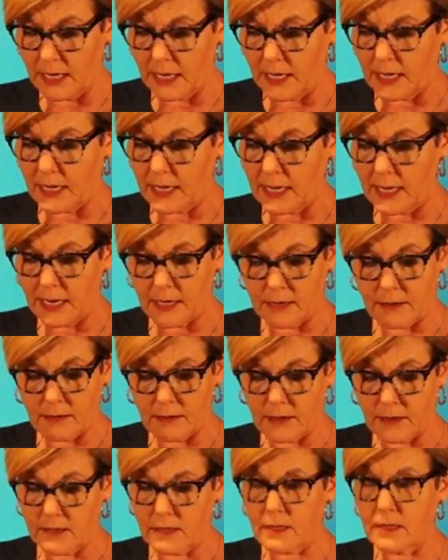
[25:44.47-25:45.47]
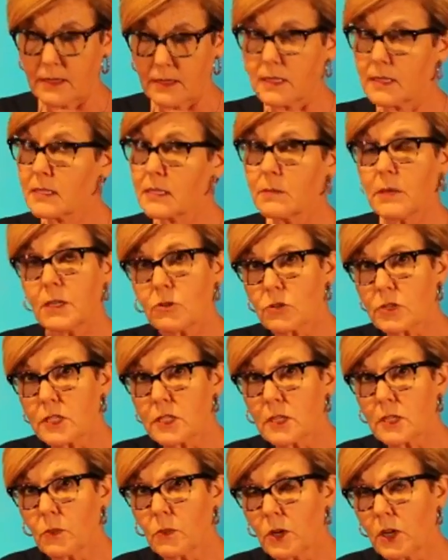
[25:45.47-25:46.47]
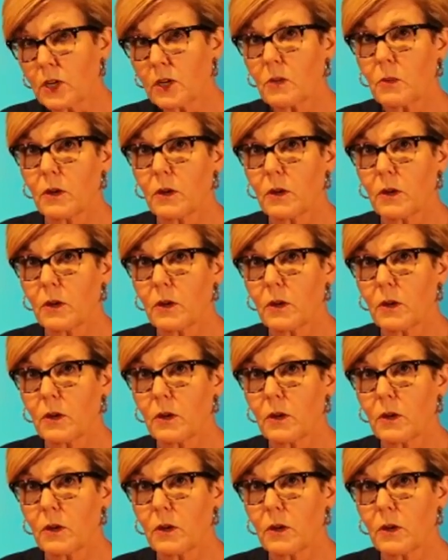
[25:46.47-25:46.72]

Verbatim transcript: and did some interesting work.